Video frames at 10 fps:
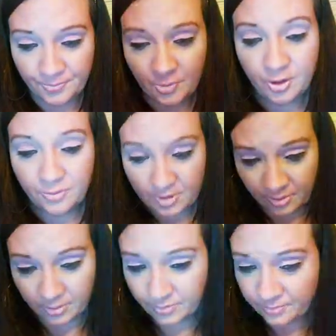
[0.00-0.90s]
You're
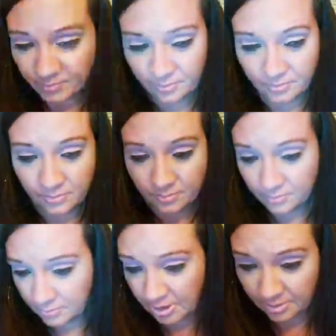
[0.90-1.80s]
dealing
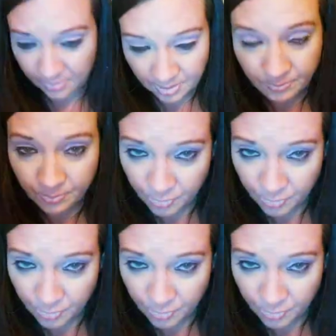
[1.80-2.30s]
with a,